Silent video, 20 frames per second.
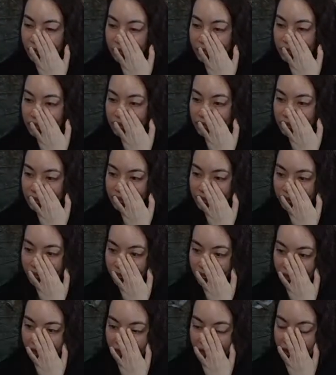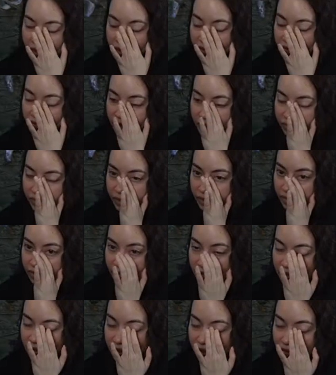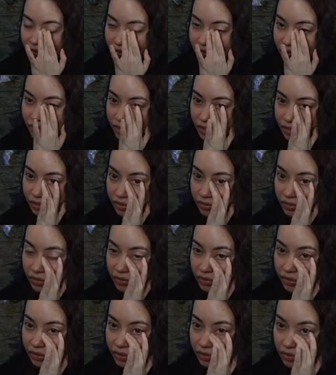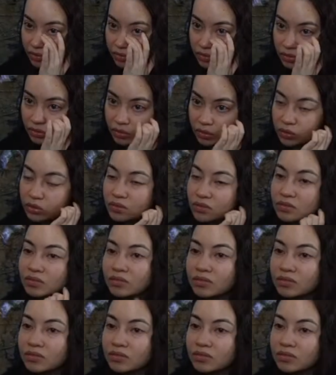265. Very close now. We're very, very close.